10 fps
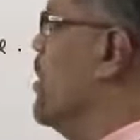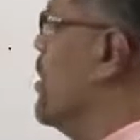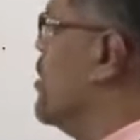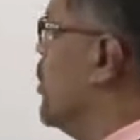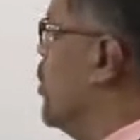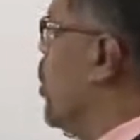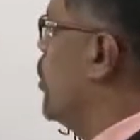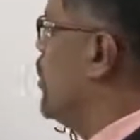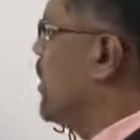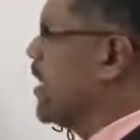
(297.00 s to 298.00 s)
is
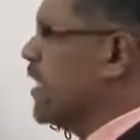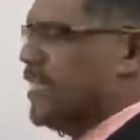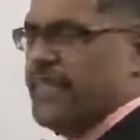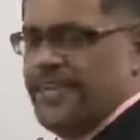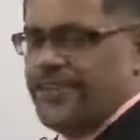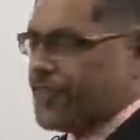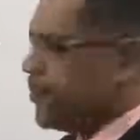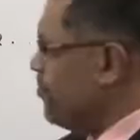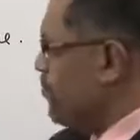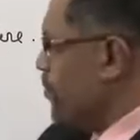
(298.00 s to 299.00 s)
non-recurring in nature.
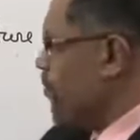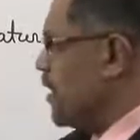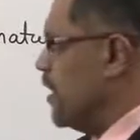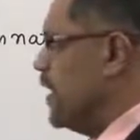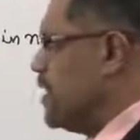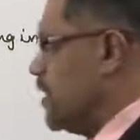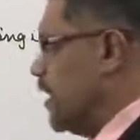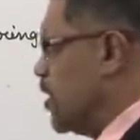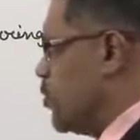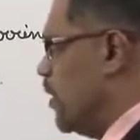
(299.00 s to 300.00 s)
Let's see the
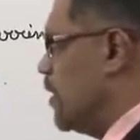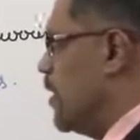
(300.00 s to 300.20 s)
next one.